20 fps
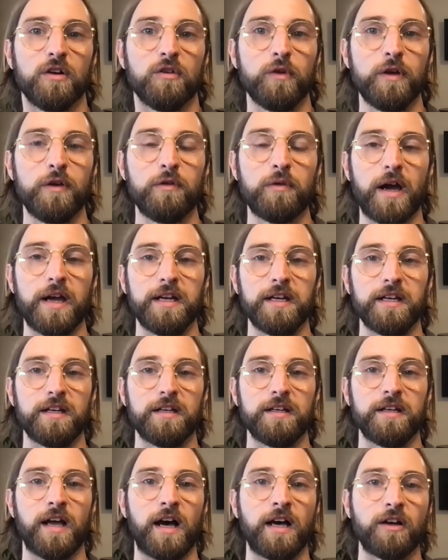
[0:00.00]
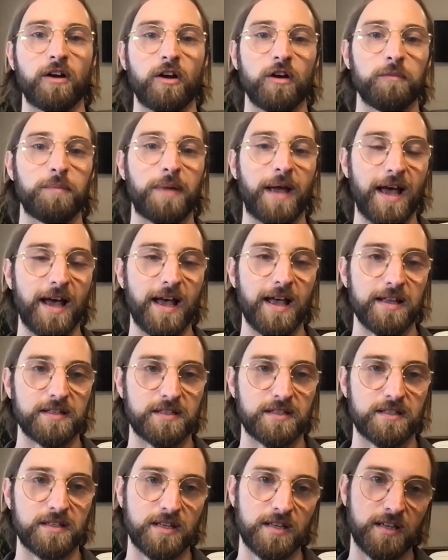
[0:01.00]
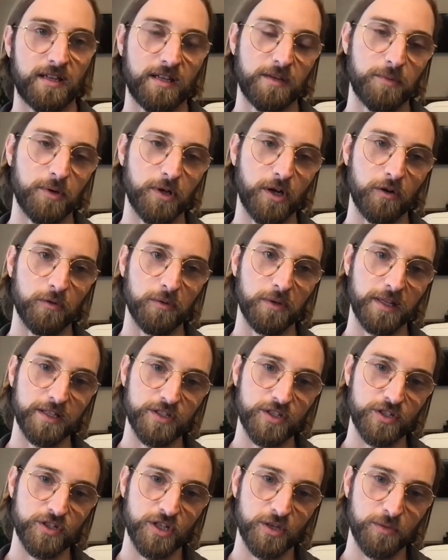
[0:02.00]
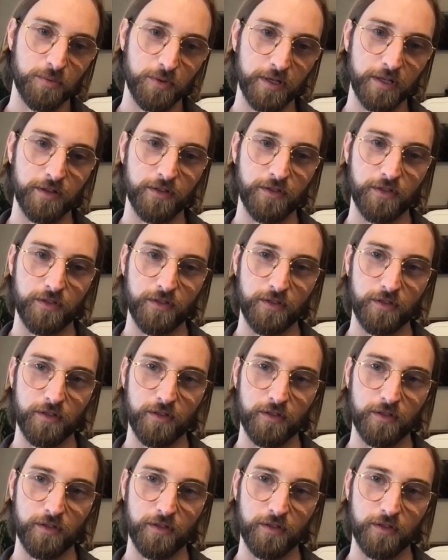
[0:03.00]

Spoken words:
rewrite not our past, but our relationship with